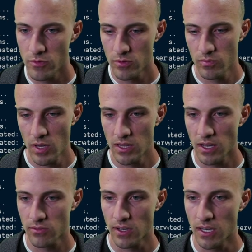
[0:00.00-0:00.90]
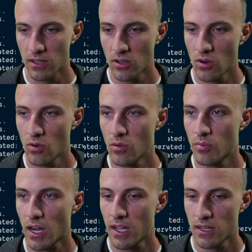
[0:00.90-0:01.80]
made that funny.
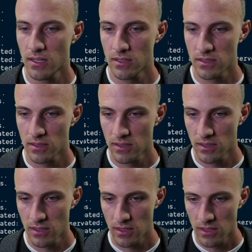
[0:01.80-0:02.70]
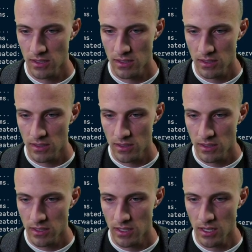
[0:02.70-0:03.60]
Co-pilot.
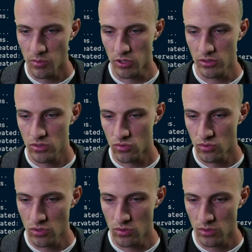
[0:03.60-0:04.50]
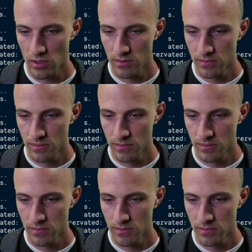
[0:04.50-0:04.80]
Enable true.